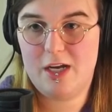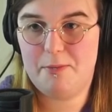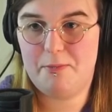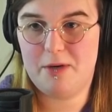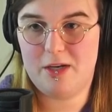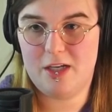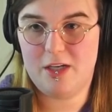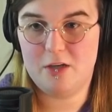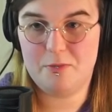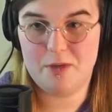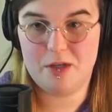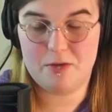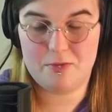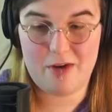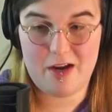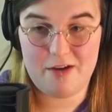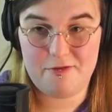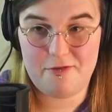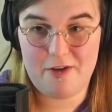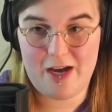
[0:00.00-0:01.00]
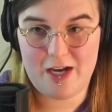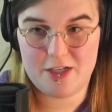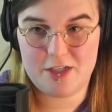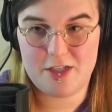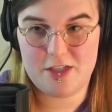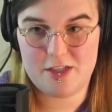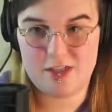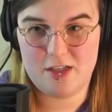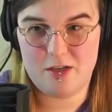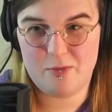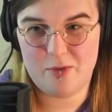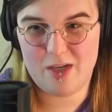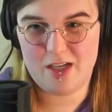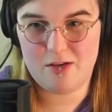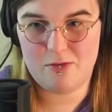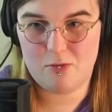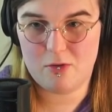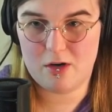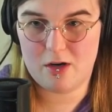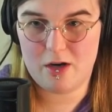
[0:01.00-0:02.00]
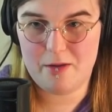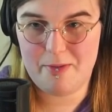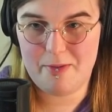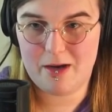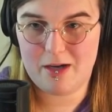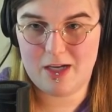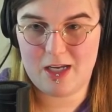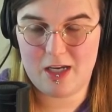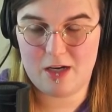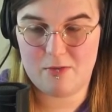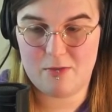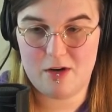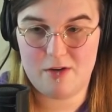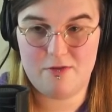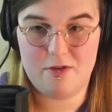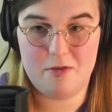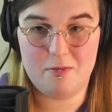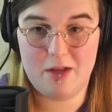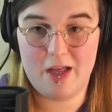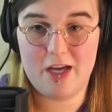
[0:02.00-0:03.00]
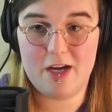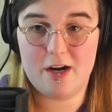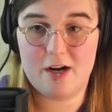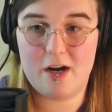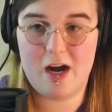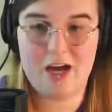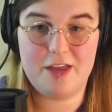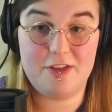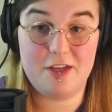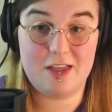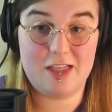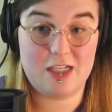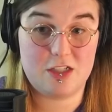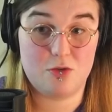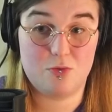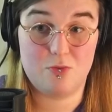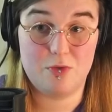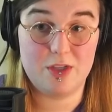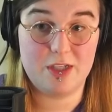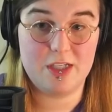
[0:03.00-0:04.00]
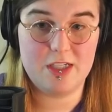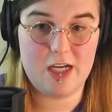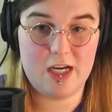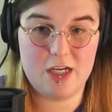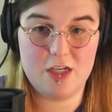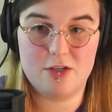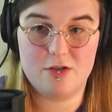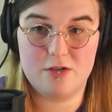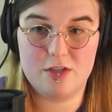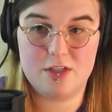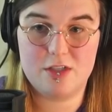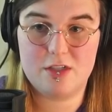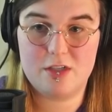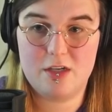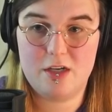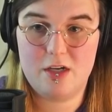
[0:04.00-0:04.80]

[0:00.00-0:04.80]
but he'll be a red fascist and then we can worry about getting rid of him later. I think that's a really dangerous